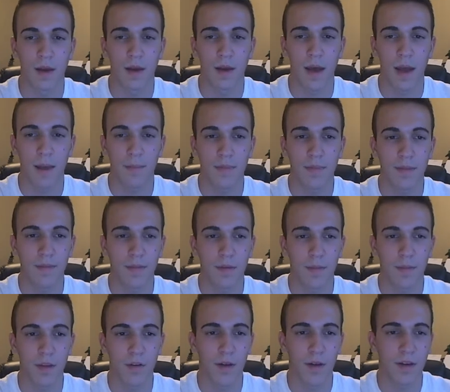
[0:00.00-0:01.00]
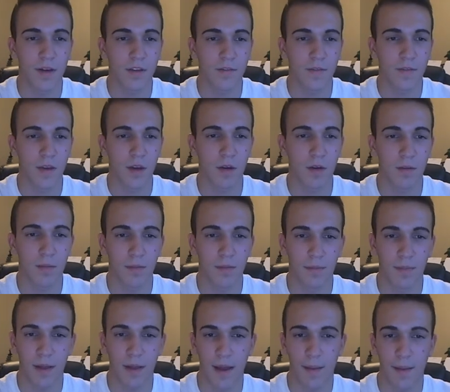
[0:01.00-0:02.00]
I'm living my greatest fear,
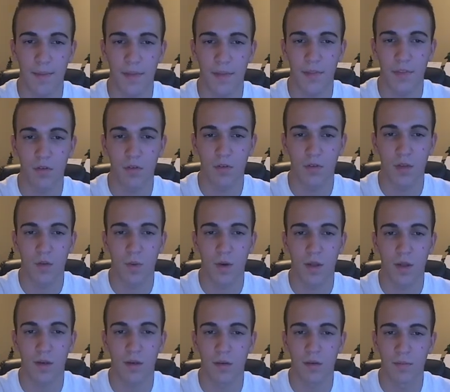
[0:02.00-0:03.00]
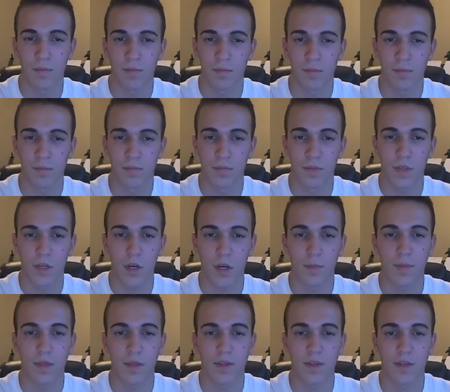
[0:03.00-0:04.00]
but I'm not the only one. There are
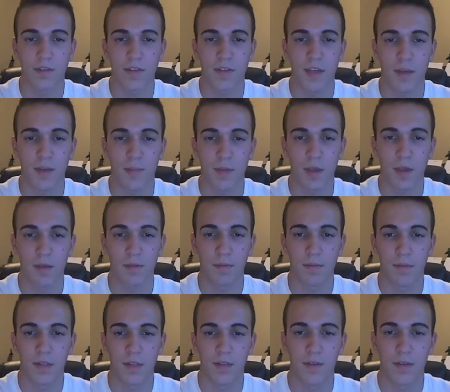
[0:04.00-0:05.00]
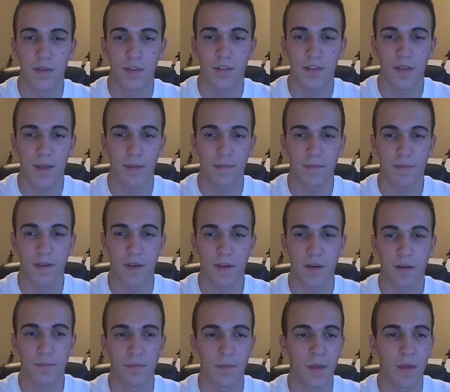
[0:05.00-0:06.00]
millions like me, living the same
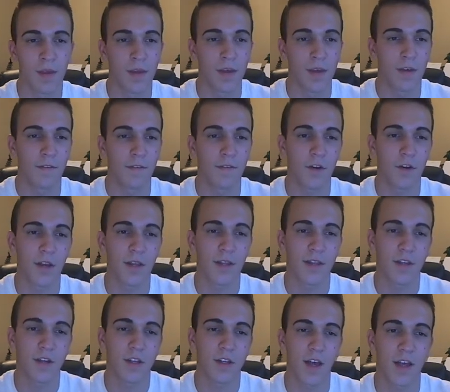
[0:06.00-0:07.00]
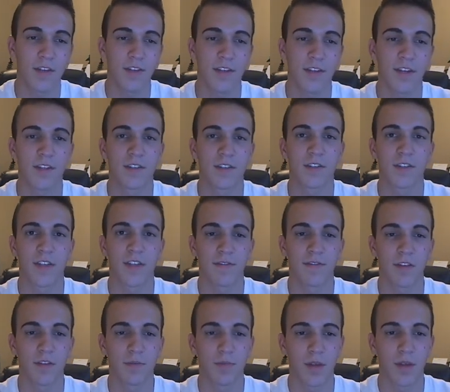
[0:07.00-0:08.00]
fear. Fearing that the closet is the
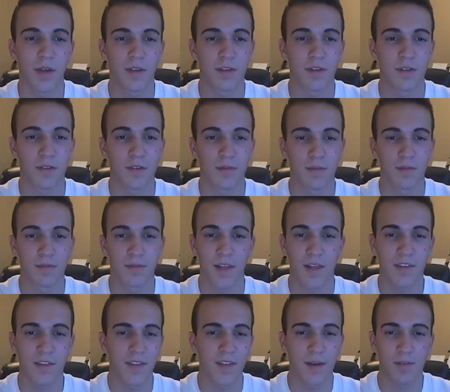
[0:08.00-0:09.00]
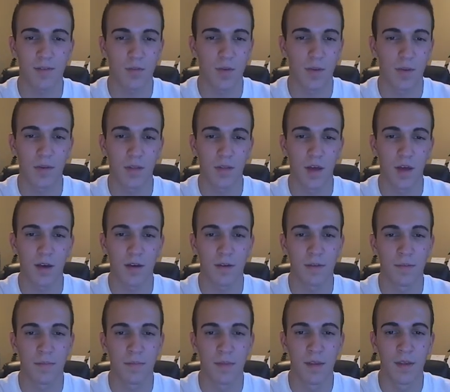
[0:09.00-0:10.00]
safest place. That's not where we belong.
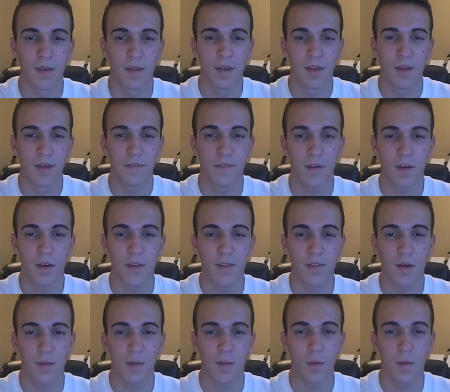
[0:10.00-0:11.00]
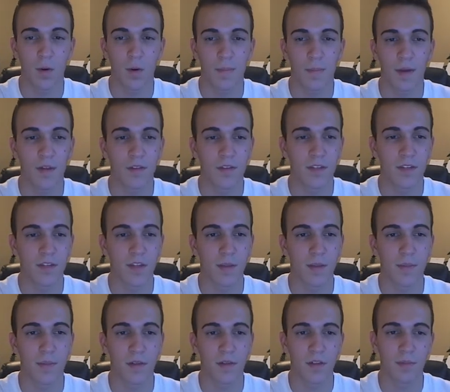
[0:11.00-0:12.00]
Fearing that we won't melt into the
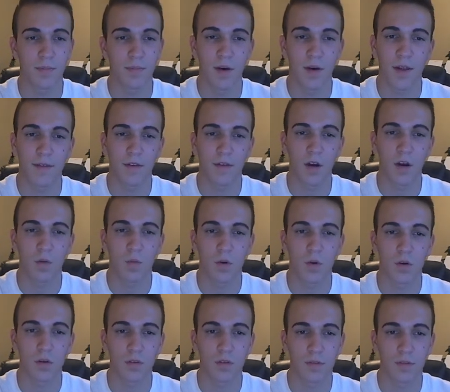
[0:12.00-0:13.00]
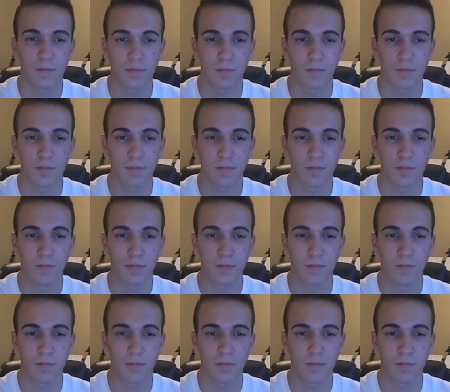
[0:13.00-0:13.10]
melting pot of our world.